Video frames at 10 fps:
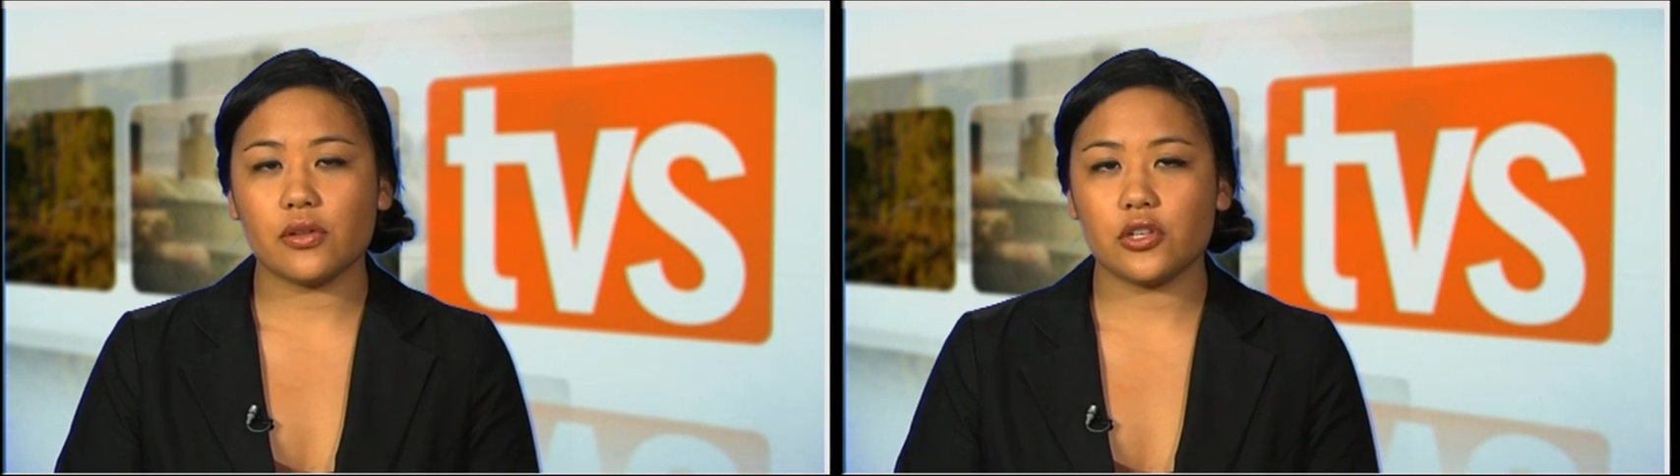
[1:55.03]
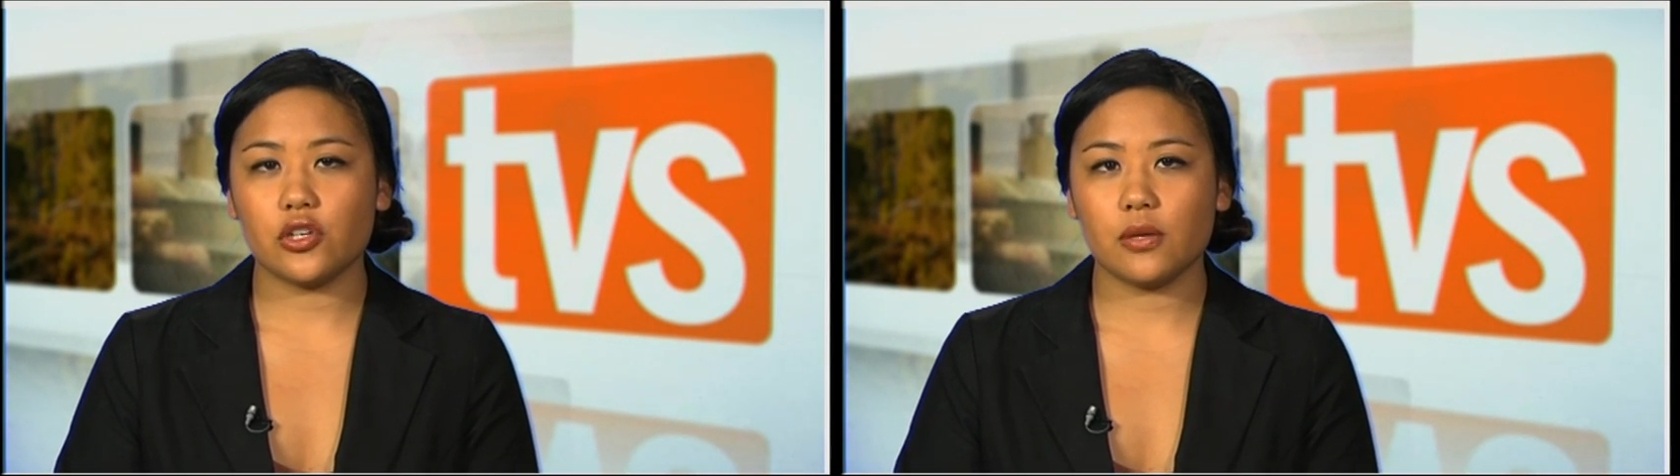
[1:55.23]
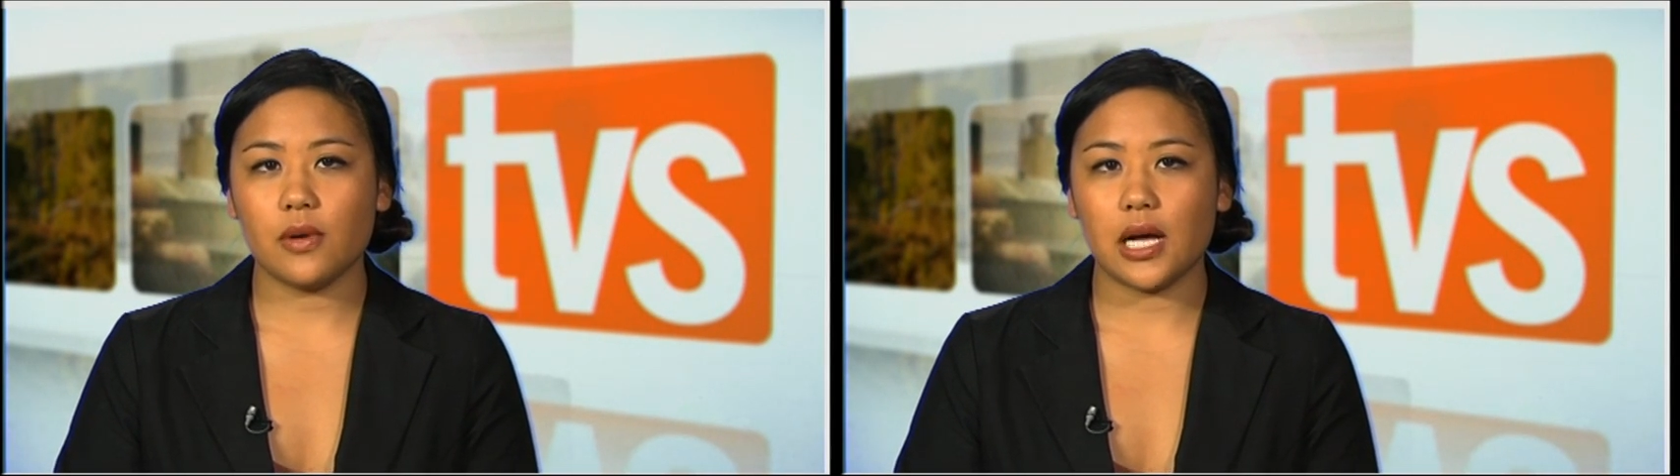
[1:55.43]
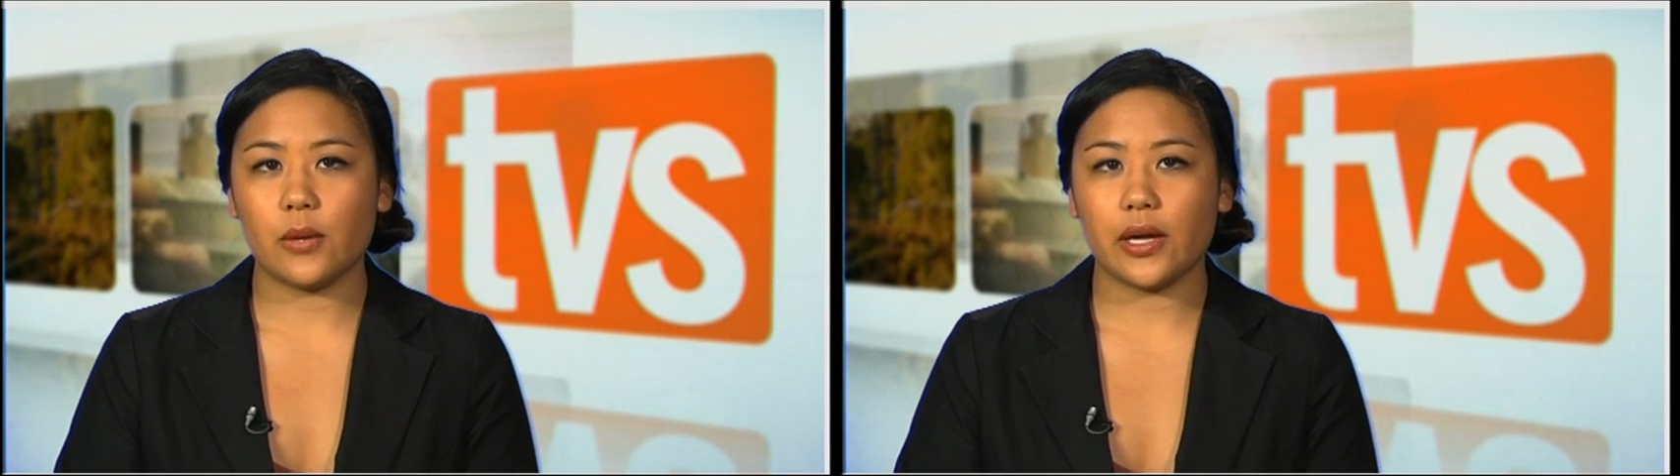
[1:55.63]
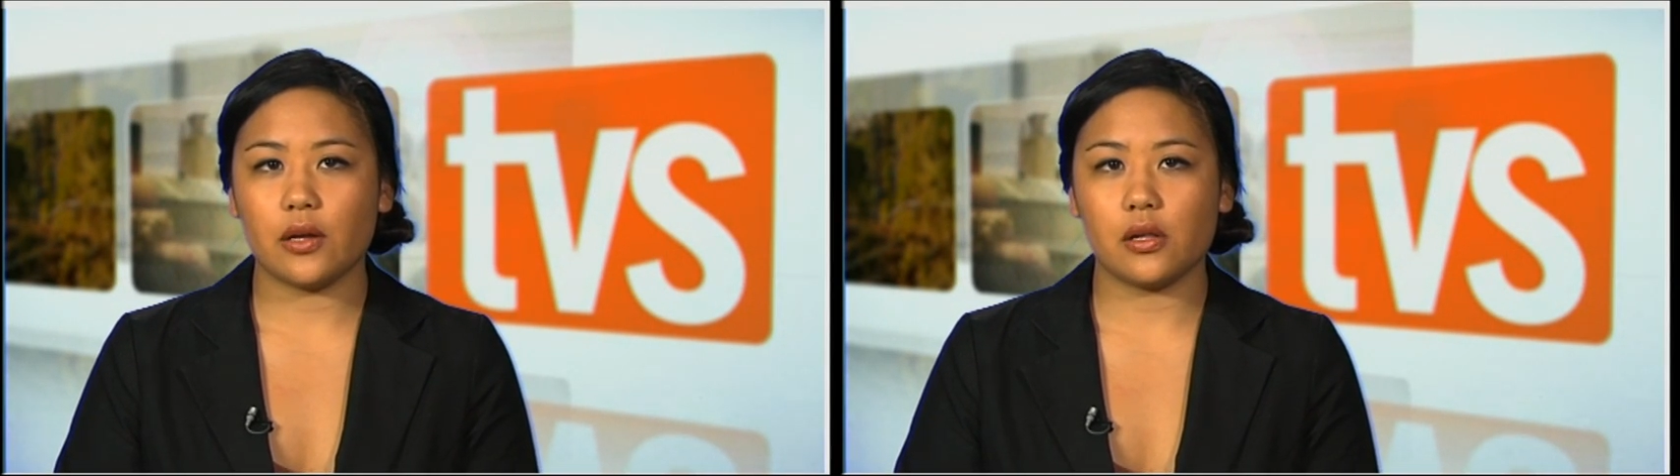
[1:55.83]
the Hume
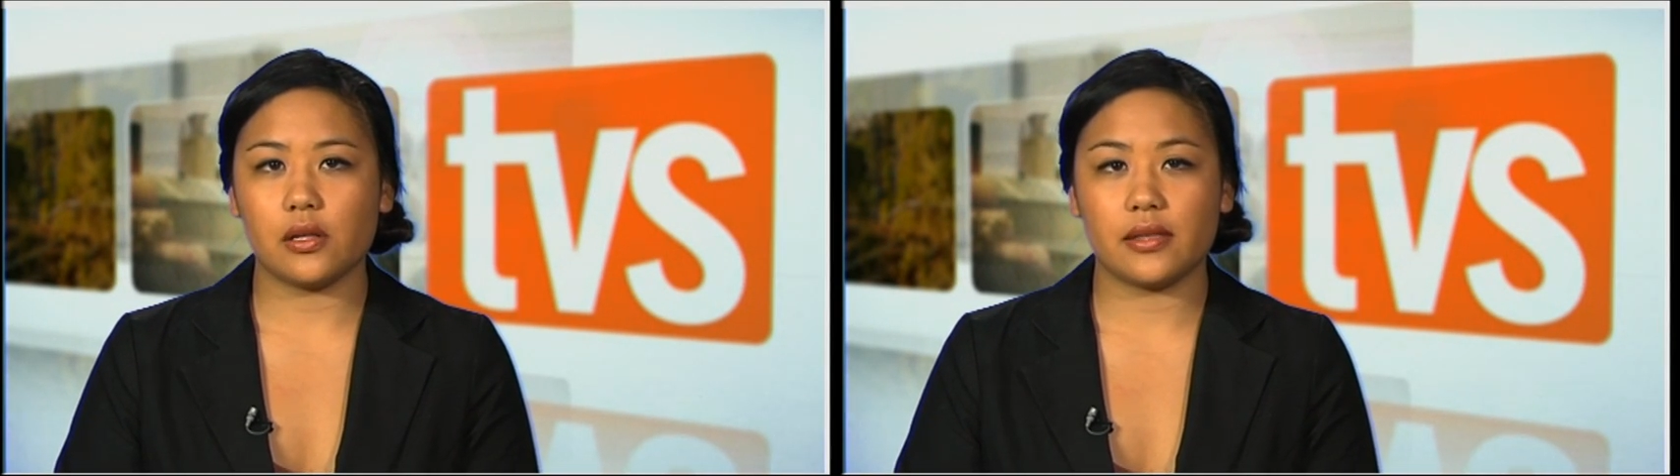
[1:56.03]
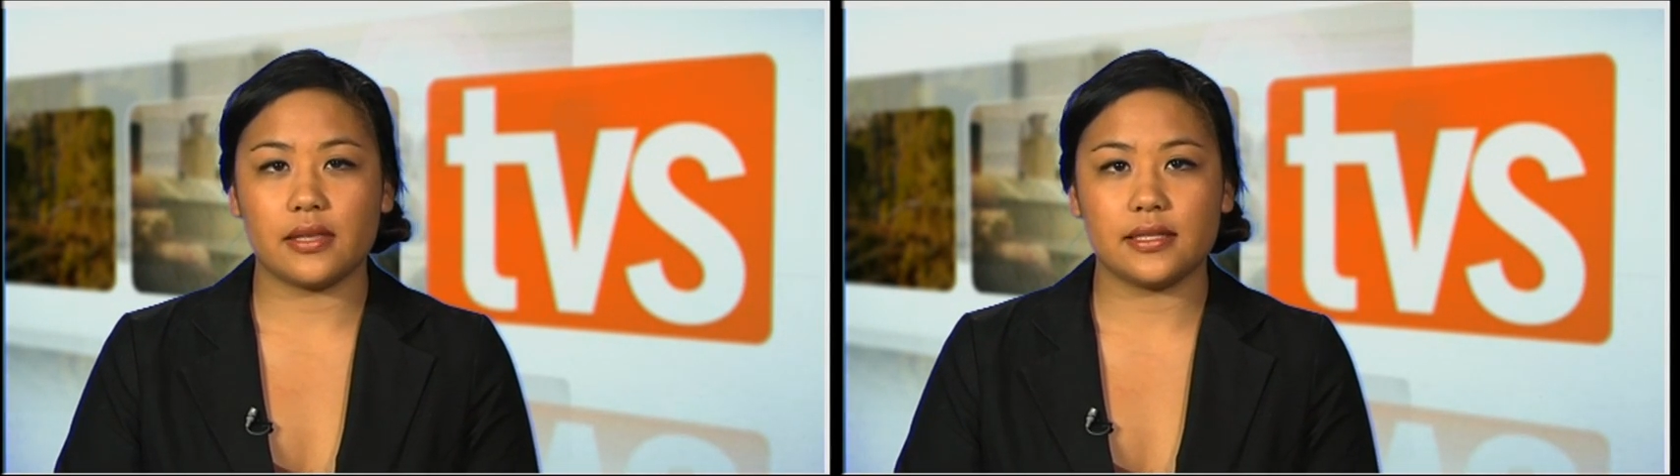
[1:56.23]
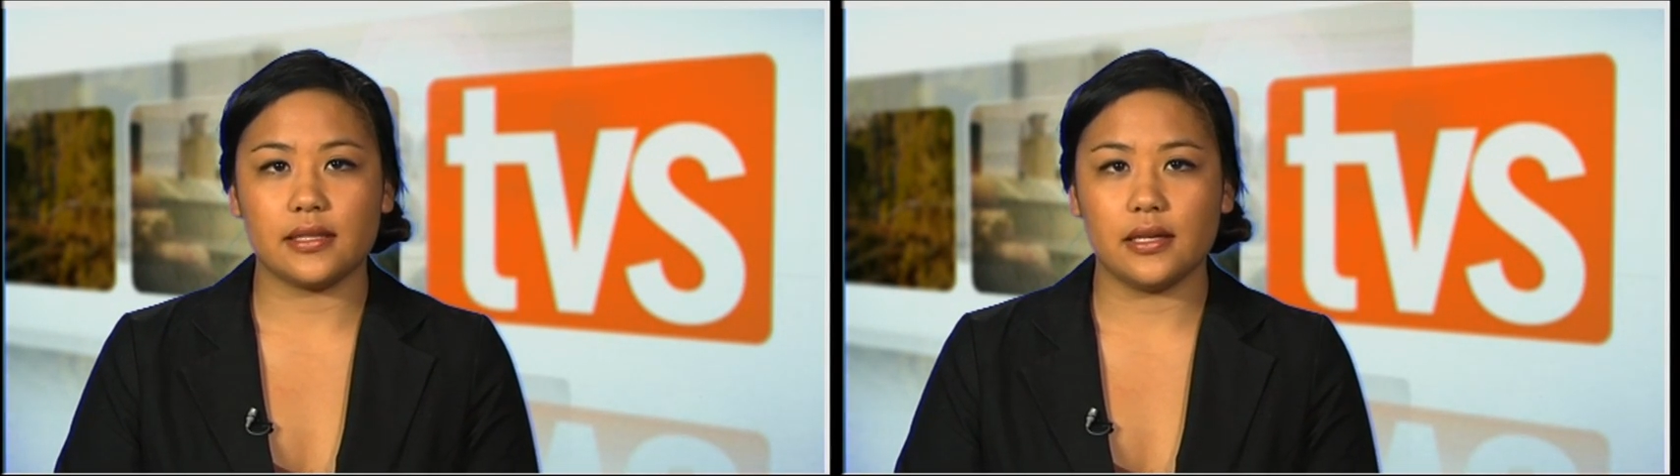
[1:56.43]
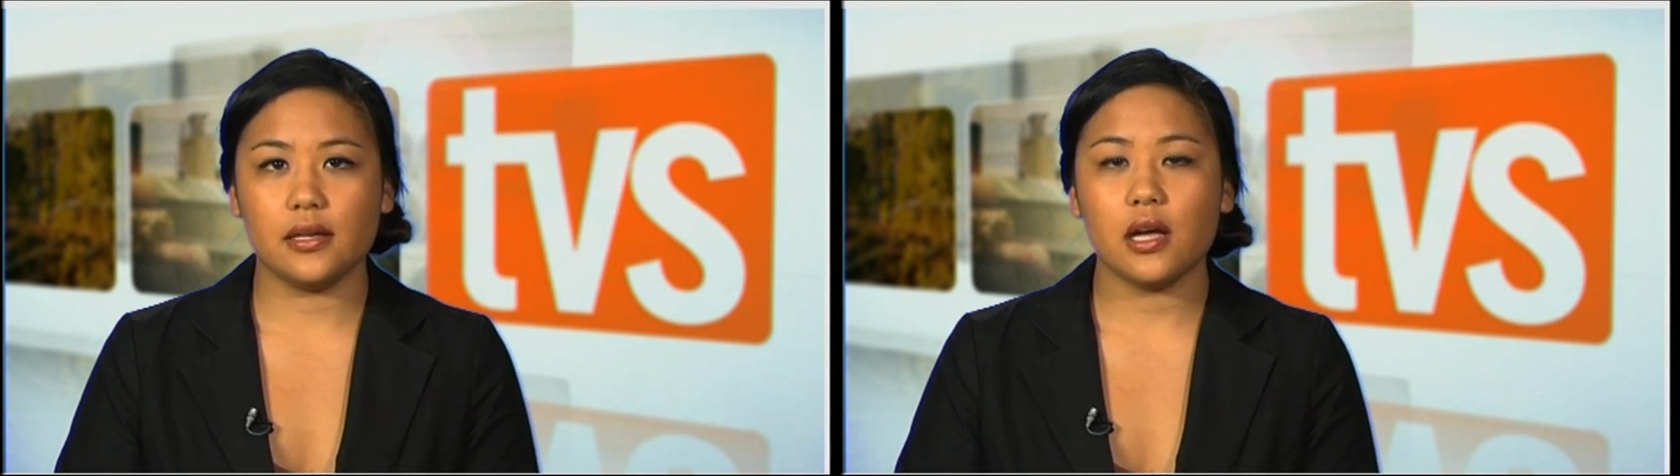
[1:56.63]
Highway early this year